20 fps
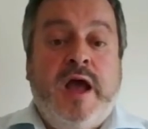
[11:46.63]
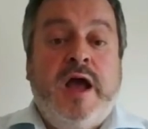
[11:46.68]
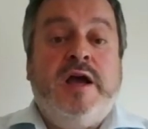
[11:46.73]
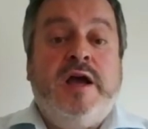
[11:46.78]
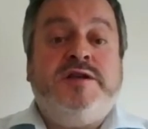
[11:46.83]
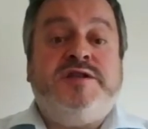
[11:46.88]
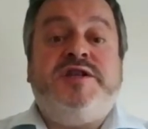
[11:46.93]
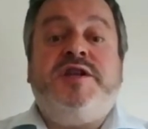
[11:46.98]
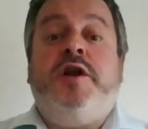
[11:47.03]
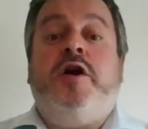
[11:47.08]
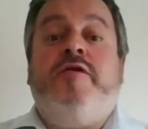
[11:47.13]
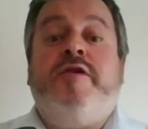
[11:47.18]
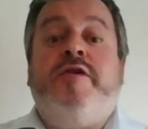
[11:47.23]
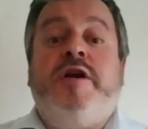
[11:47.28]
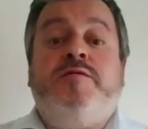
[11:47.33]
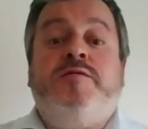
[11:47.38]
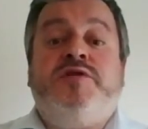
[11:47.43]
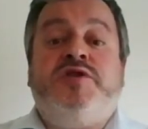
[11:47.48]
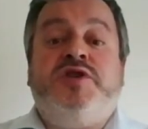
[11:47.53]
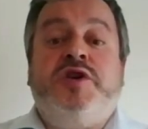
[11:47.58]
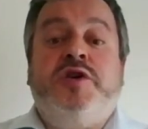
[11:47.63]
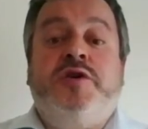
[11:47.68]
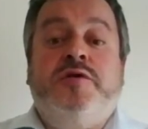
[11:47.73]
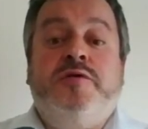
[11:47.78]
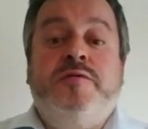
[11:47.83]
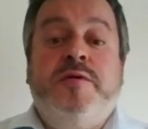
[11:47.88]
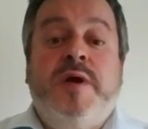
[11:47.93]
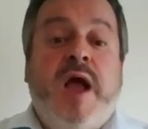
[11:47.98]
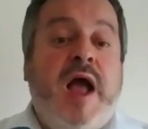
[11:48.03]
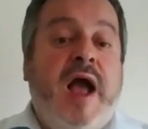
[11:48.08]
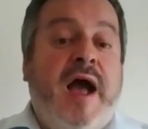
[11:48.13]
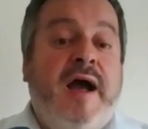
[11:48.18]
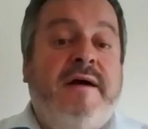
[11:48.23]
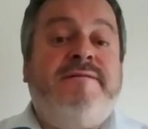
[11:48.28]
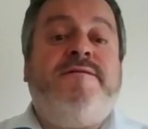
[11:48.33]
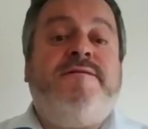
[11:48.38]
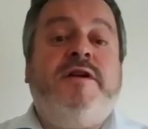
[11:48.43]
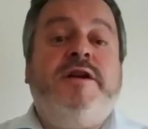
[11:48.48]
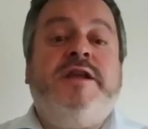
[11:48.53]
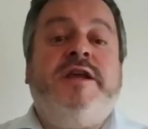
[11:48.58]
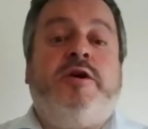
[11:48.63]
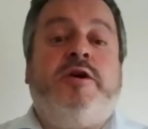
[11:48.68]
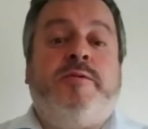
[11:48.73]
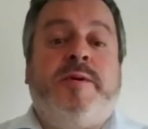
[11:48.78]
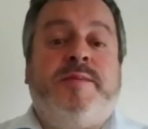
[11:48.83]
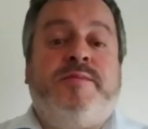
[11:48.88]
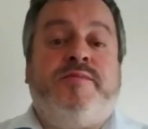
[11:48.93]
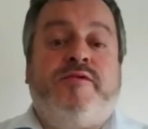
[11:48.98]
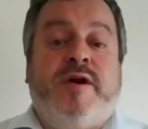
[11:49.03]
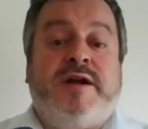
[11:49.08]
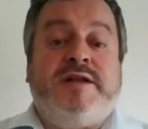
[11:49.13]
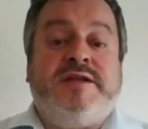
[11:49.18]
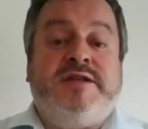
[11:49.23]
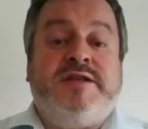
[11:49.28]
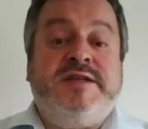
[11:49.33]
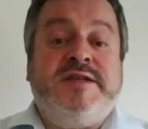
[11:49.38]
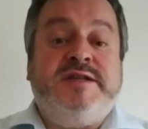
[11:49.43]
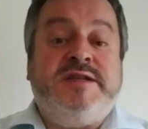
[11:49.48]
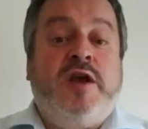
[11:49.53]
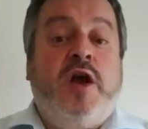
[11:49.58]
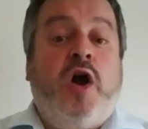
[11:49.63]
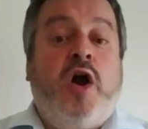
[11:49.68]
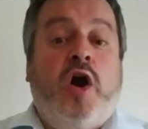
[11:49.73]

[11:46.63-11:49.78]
Scenario 2, a fully equipped practice